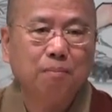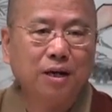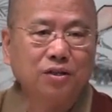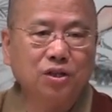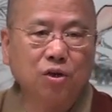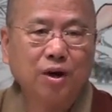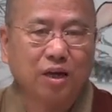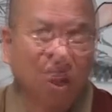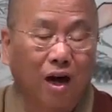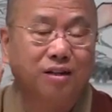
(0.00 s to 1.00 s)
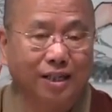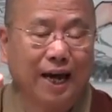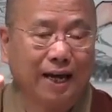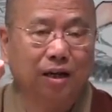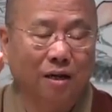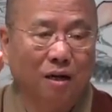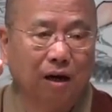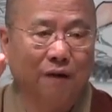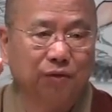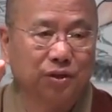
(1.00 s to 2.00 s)
by direct contact
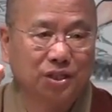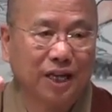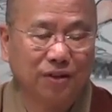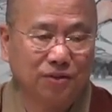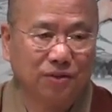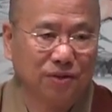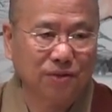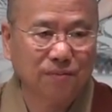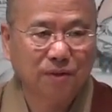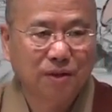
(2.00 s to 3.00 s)
of your senses.